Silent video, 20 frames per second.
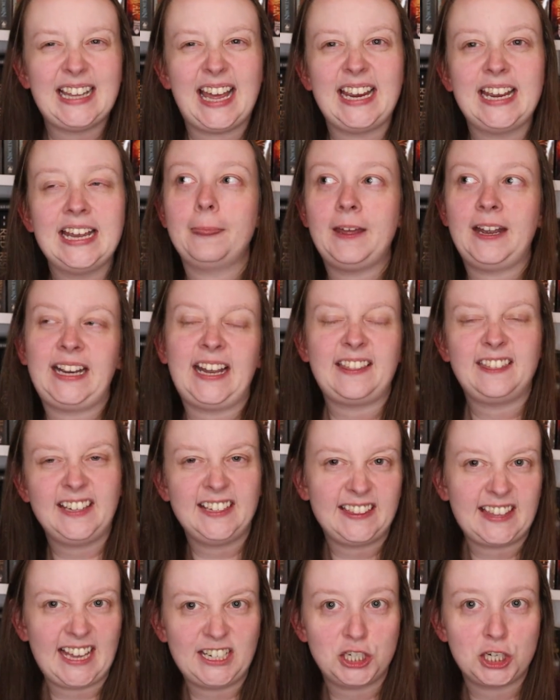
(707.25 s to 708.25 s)
Like, like I
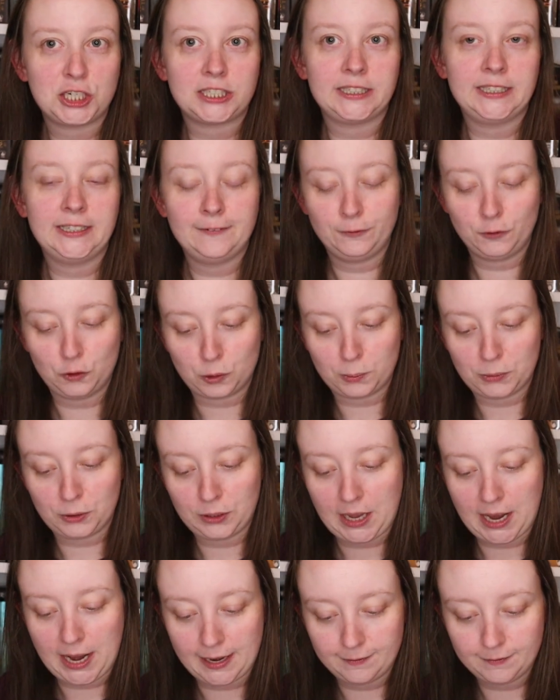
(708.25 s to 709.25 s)
think they just live normal
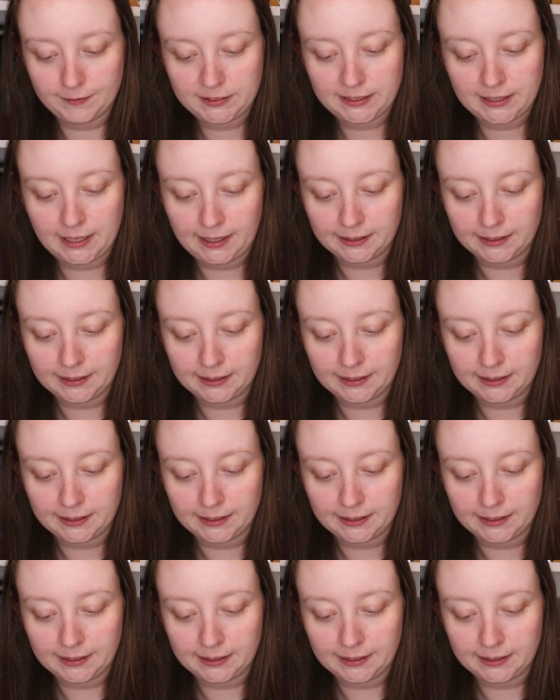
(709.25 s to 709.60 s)
lives.